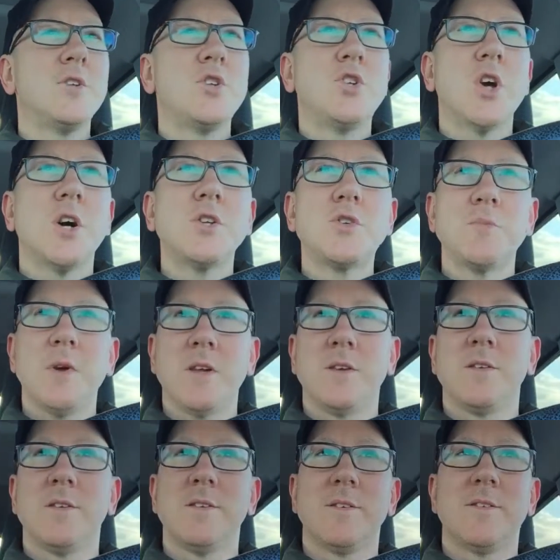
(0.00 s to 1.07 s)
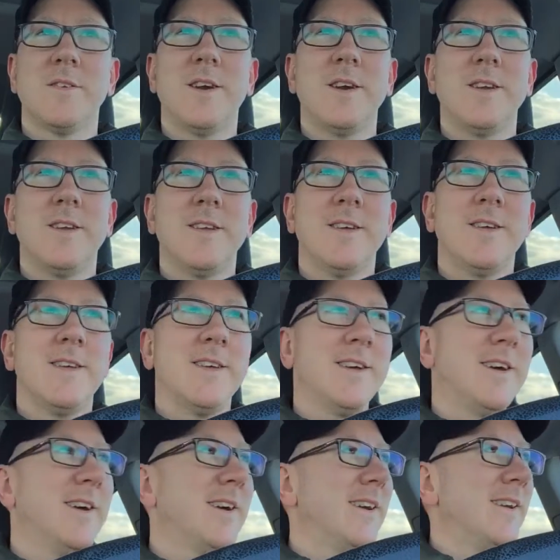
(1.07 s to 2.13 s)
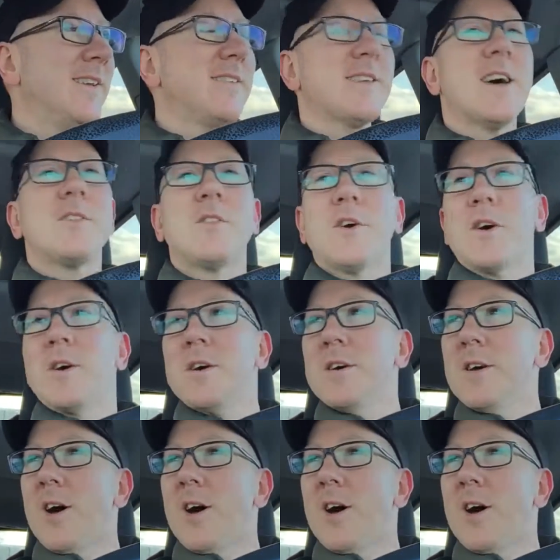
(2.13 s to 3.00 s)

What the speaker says: Judgment, right, is at the